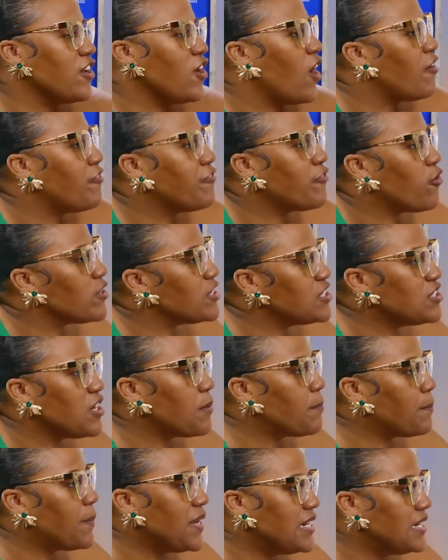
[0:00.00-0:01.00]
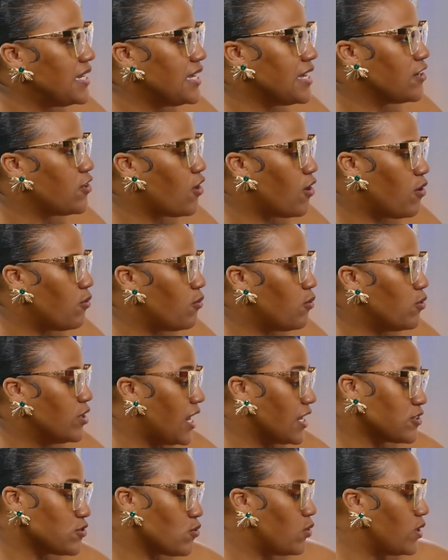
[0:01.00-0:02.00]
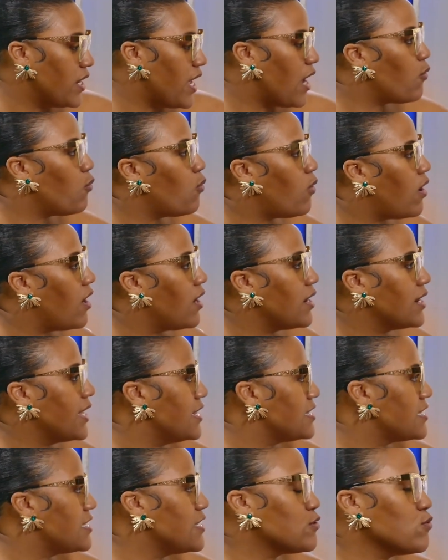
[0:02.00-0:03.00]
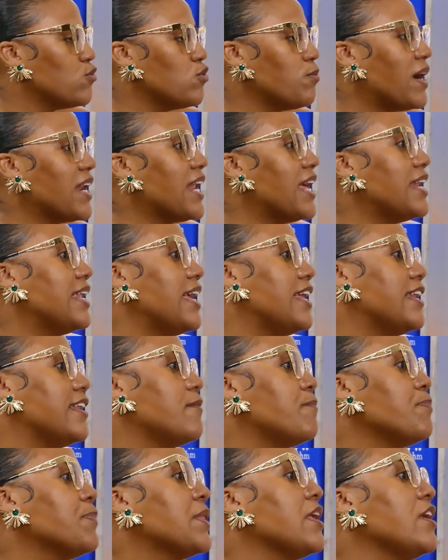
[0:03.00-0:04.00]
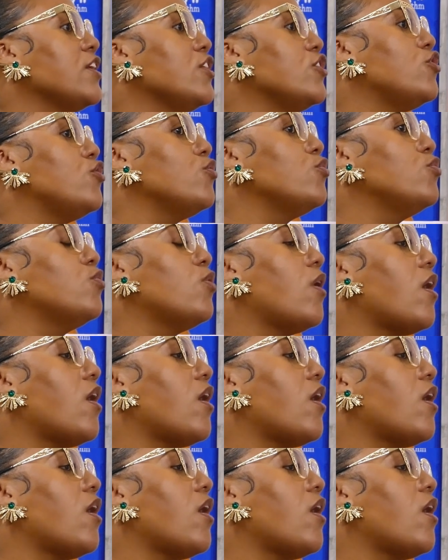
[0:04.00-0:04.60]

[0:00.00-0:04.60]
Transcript: Of course, you're building now not only a wall against this woman, and then you